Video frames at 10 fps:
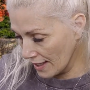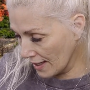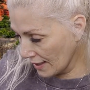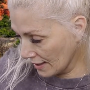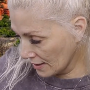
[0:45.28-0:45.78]

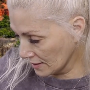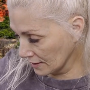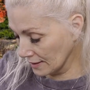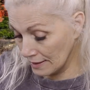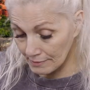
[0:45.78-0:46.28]
And
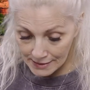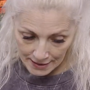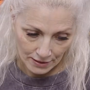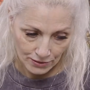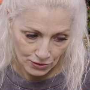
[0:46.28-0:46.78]
let me
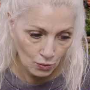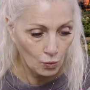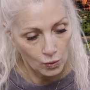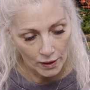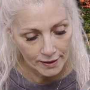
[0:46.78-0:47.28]
tell you
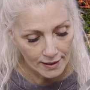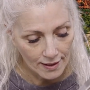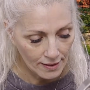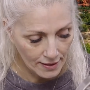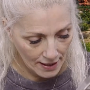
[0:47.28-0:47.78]
what
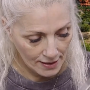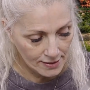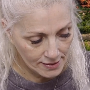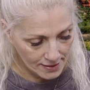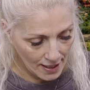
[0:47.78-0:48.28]
they
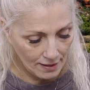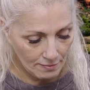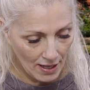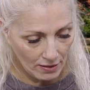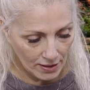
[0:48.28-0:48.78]
say
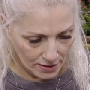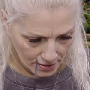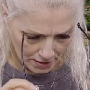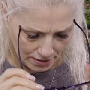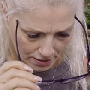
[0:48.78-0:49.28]
about
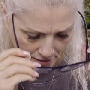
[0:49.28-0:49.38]
it.